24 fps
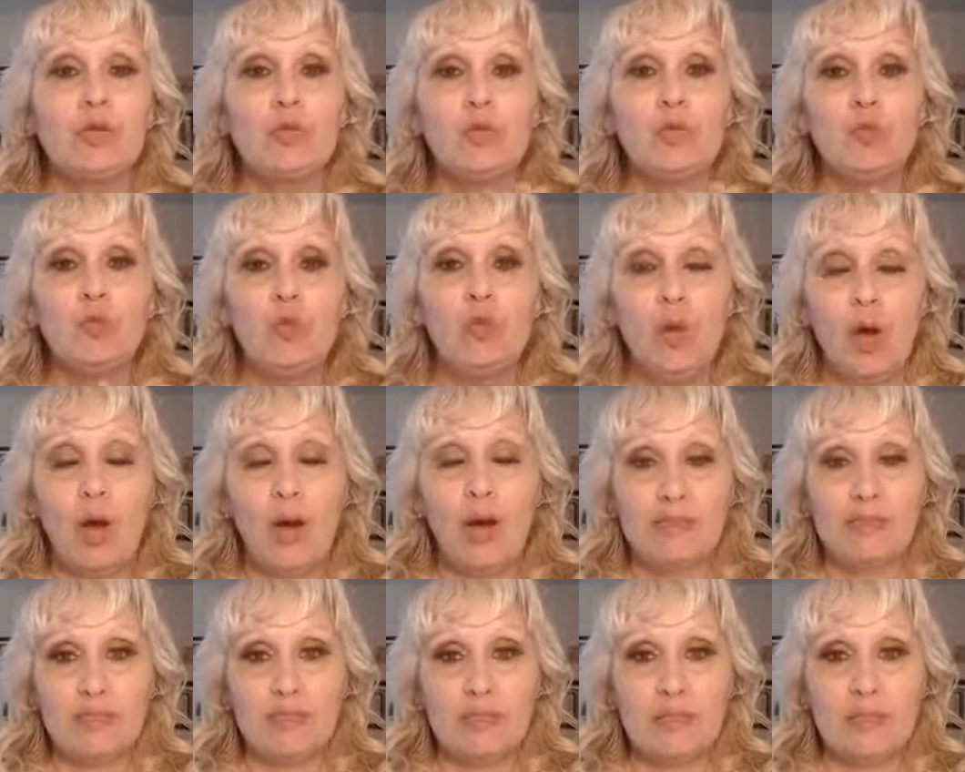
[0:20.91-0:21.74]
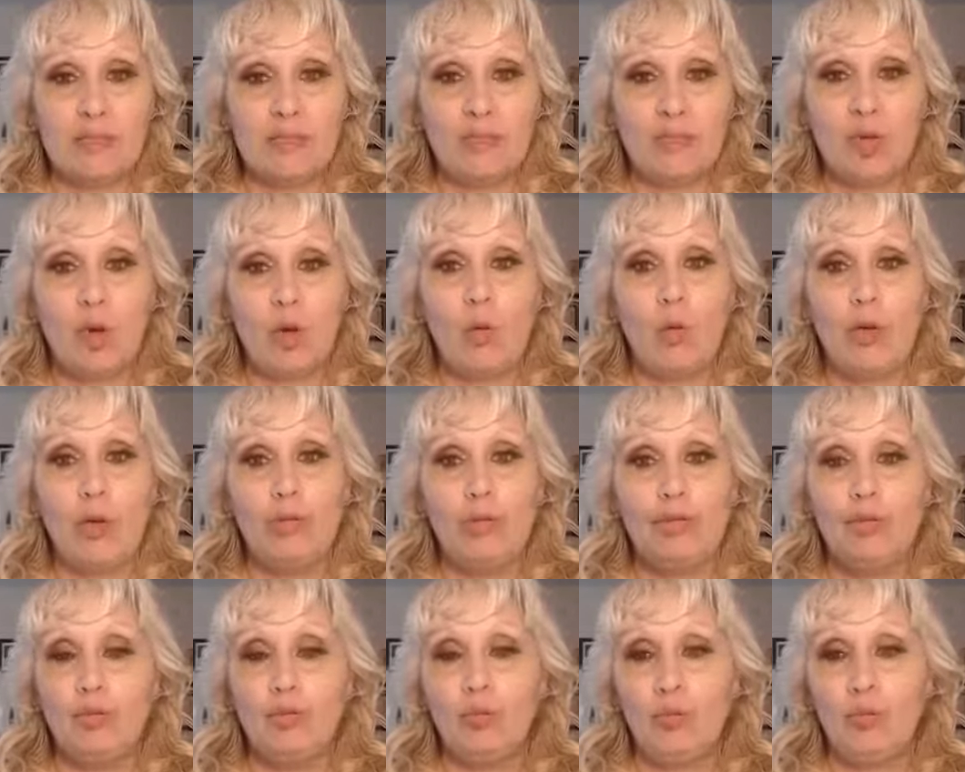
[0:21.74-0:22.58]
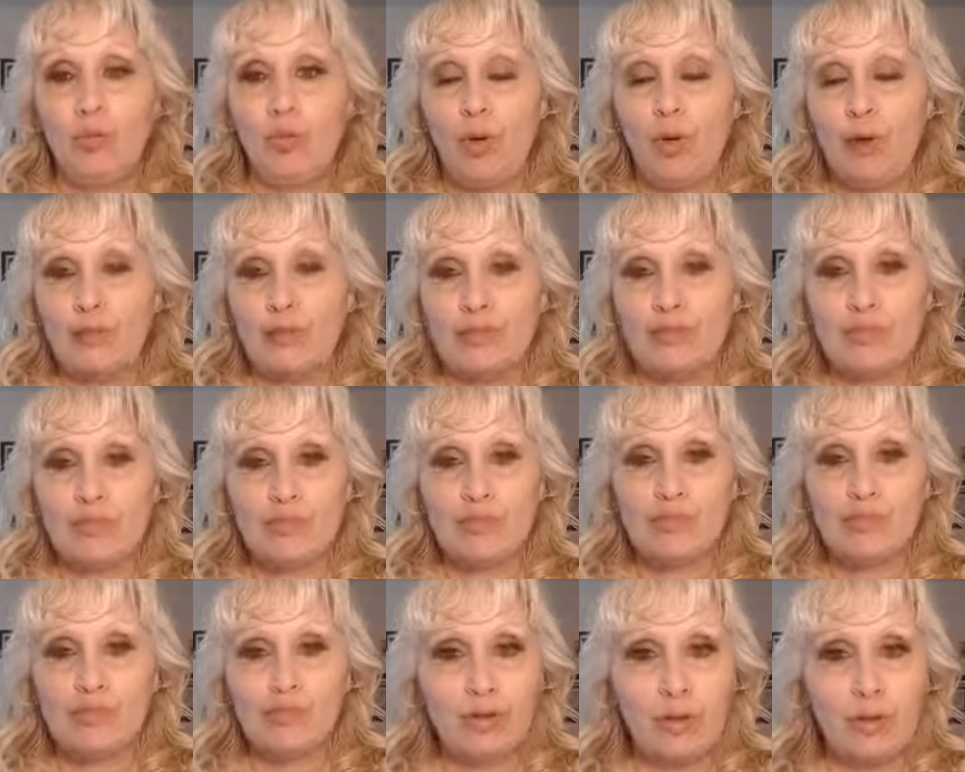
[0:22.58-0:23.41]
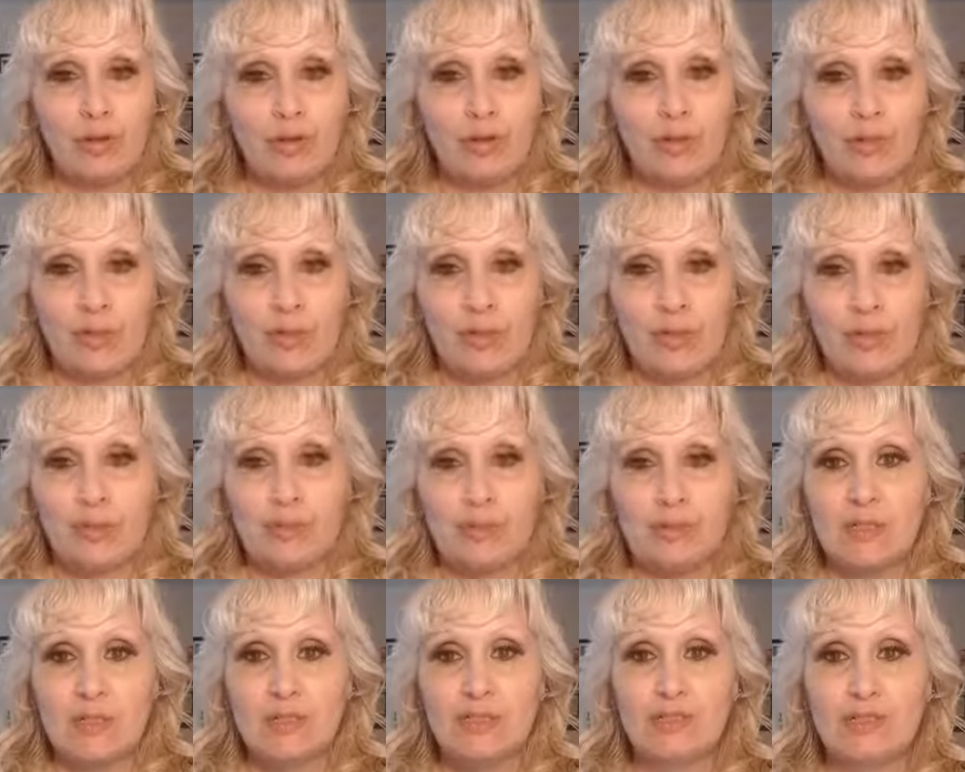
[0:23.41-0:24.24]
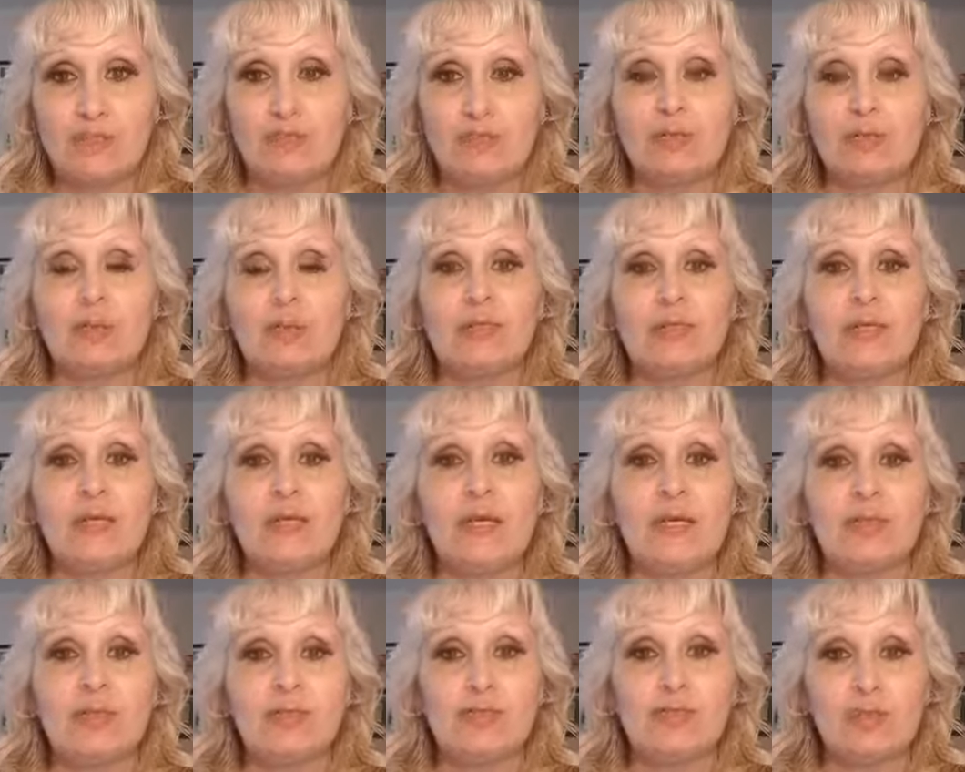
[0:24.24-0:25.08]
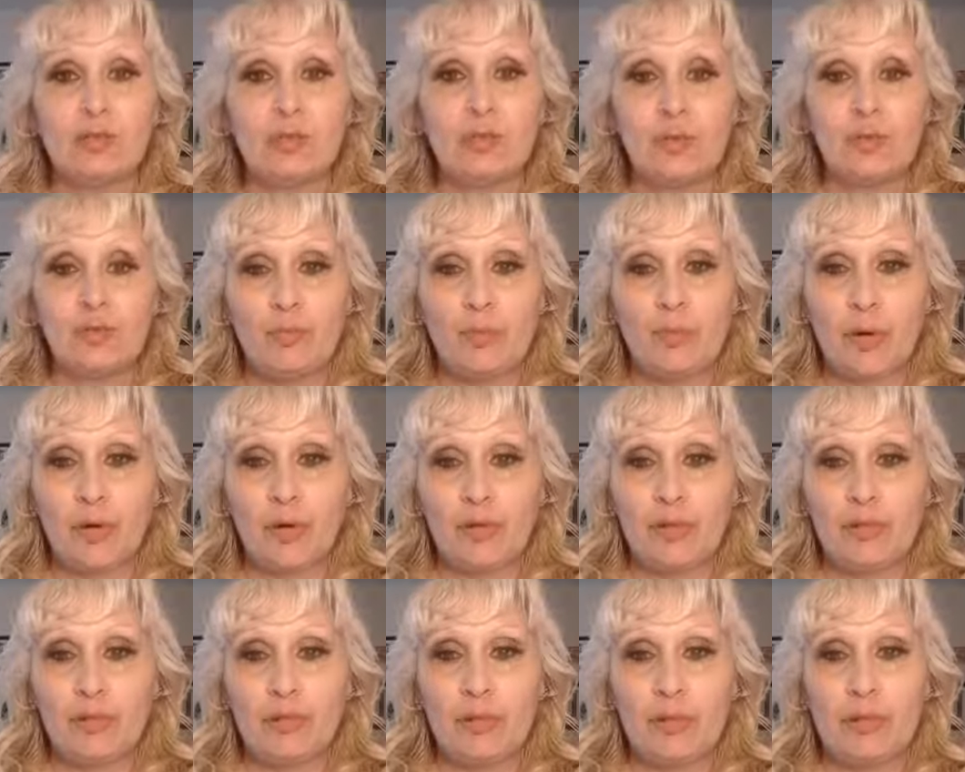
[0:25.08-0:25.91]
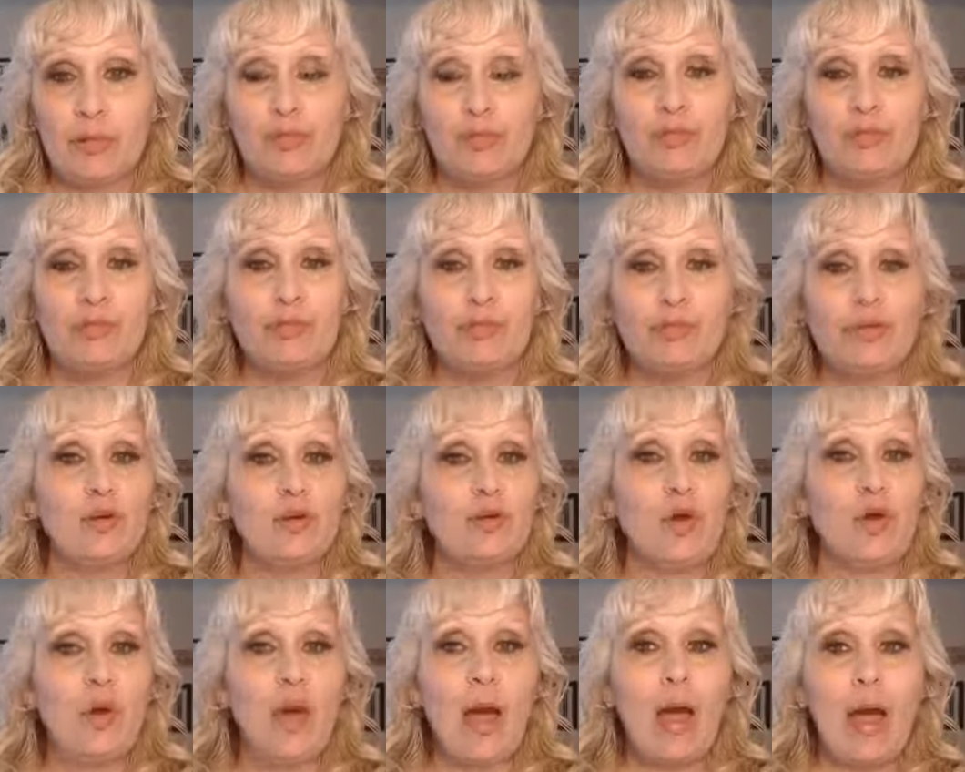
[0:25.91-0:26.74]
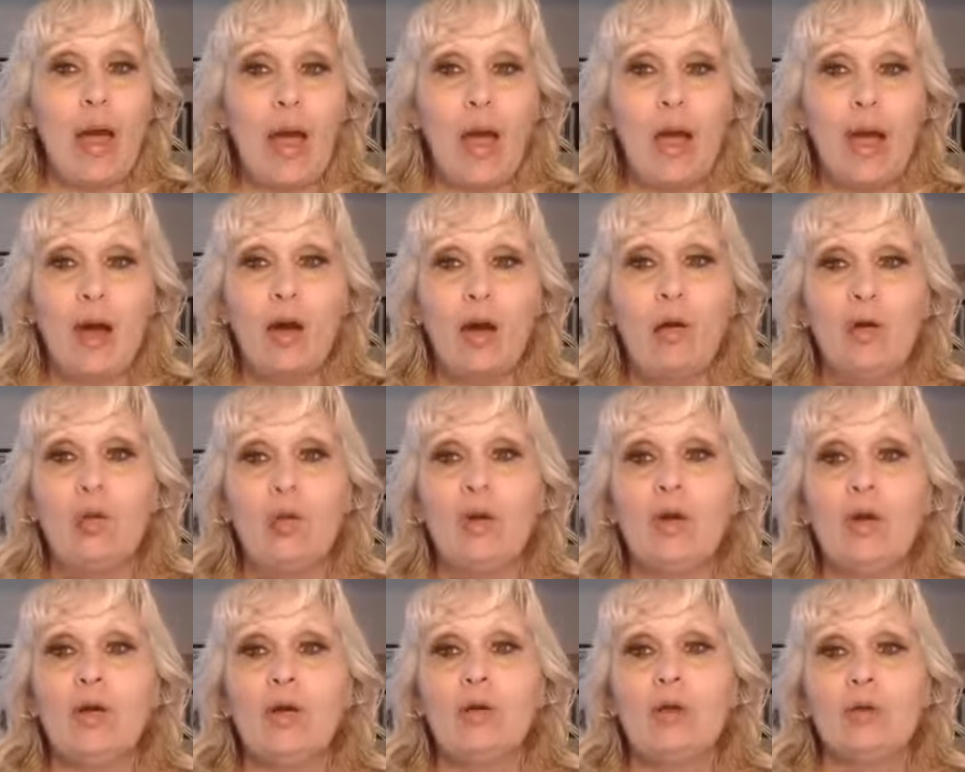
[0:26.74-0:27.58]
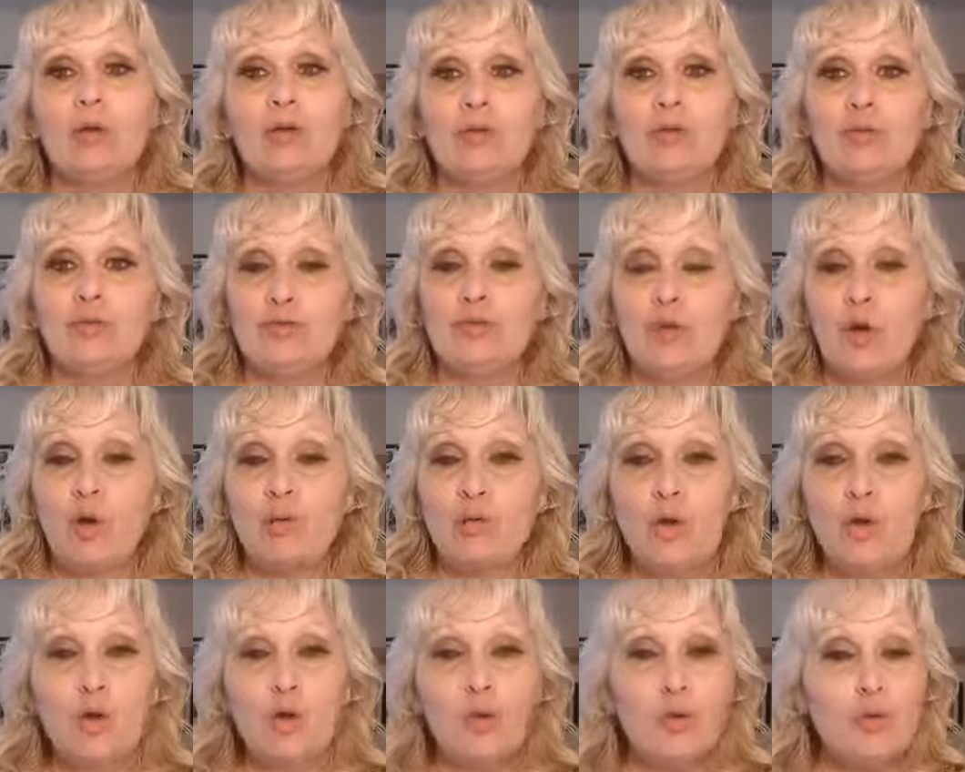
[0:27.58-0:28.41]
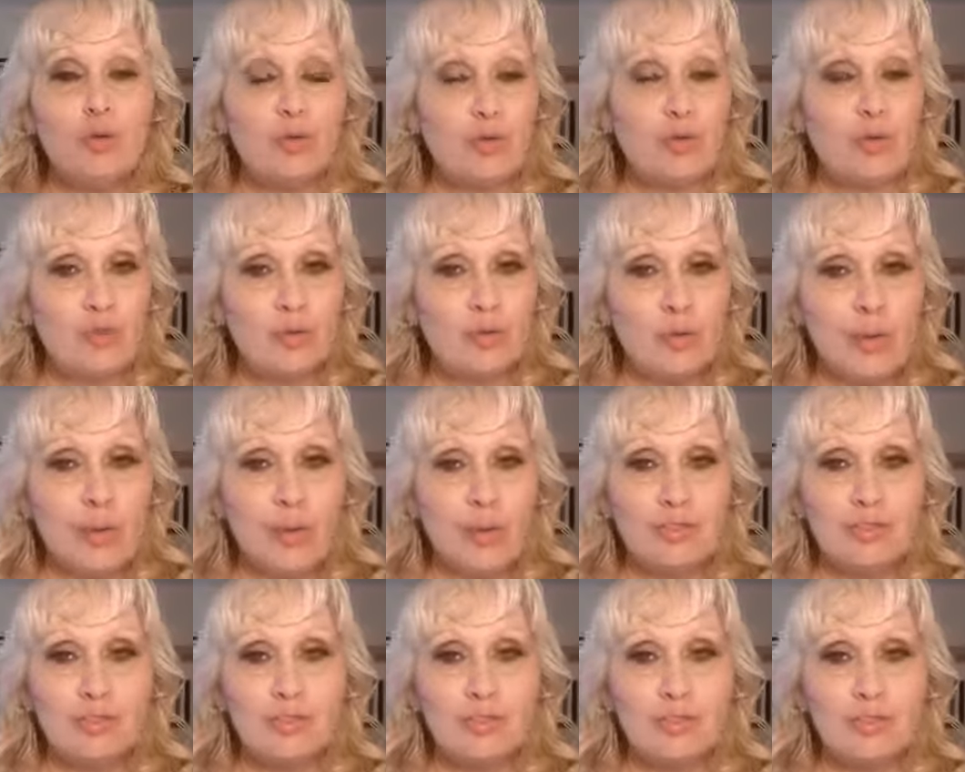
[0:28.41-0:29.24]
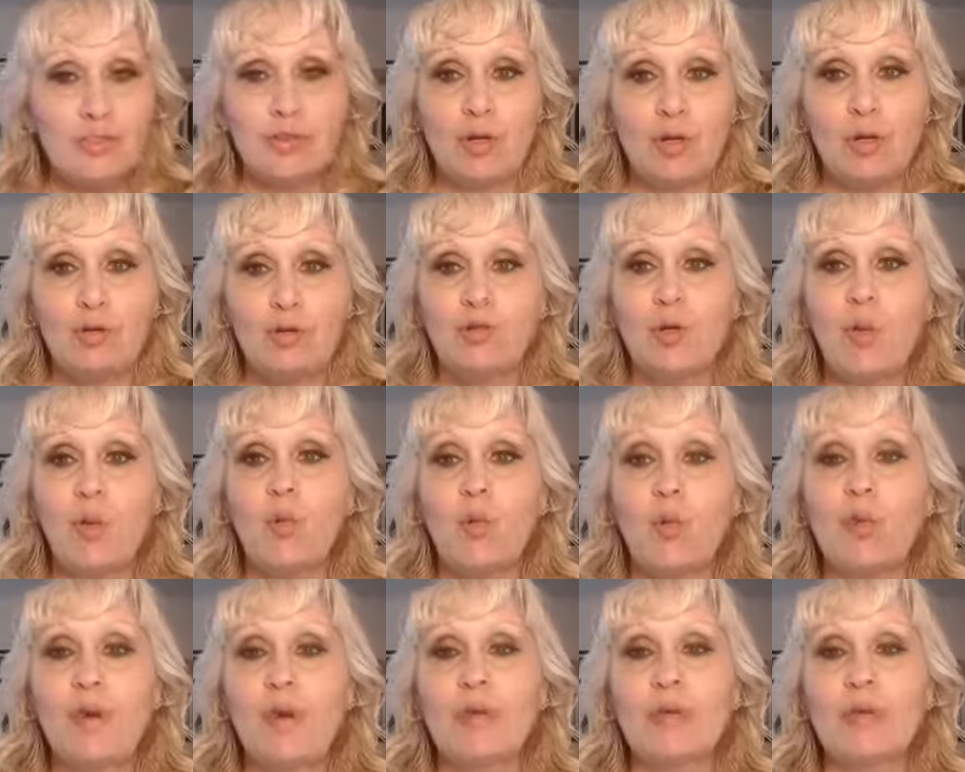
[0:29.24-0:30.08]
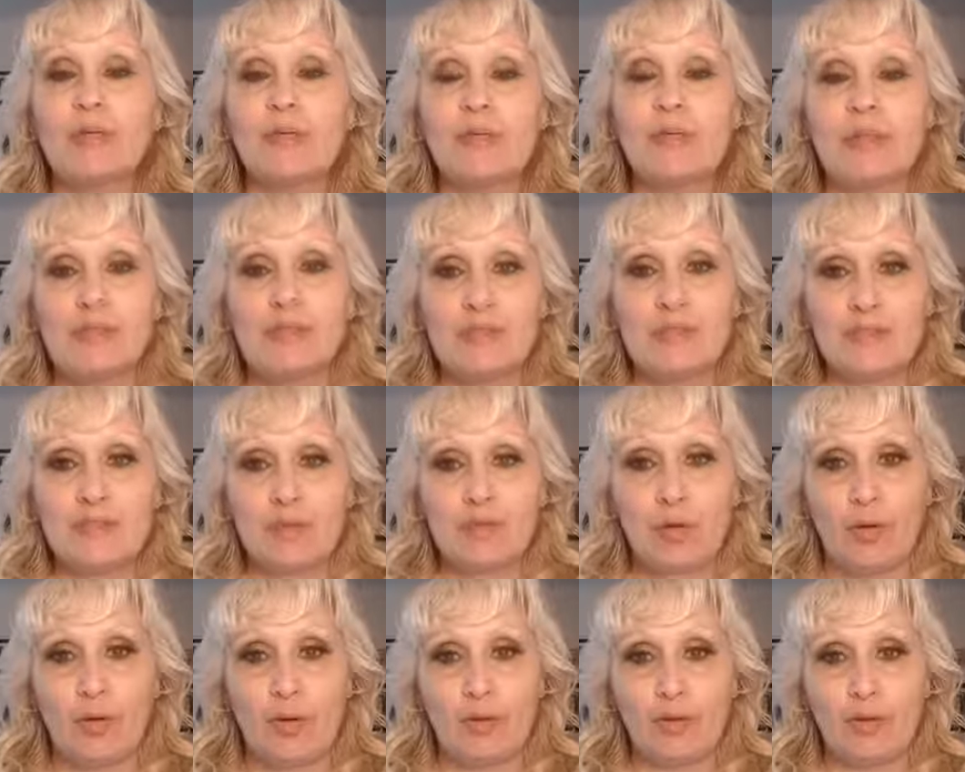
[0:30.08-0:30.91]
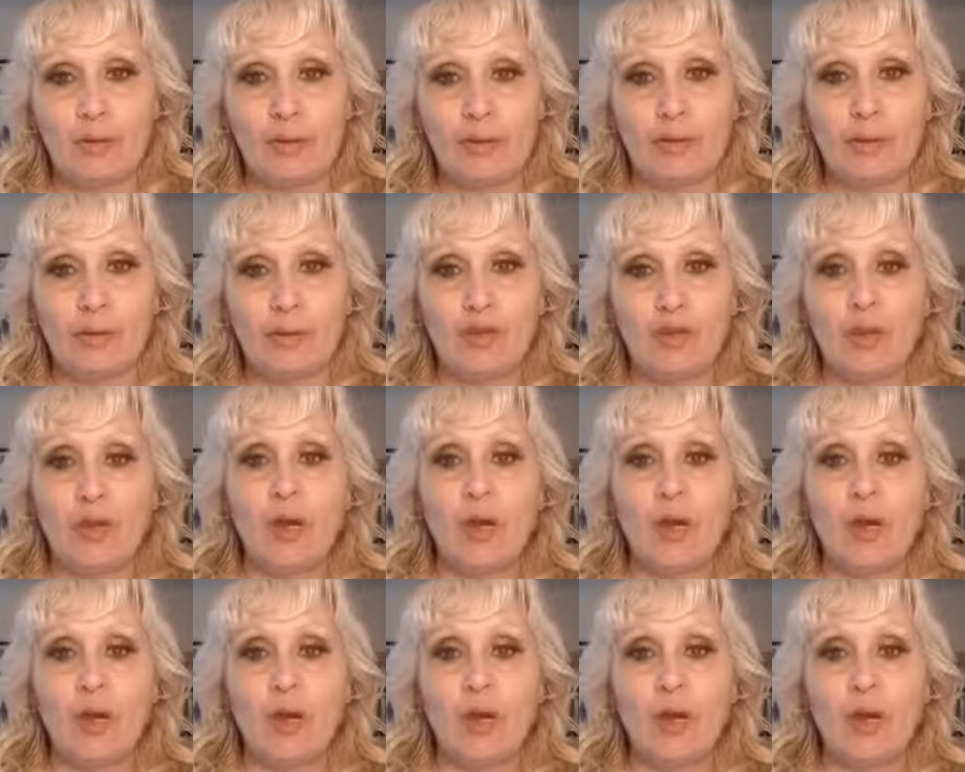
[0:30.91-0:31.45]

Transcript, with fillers: you want to get going, you want to start your business, you need to learn marketing, you don't know how, you don't know who to trust. You don't know where to get started.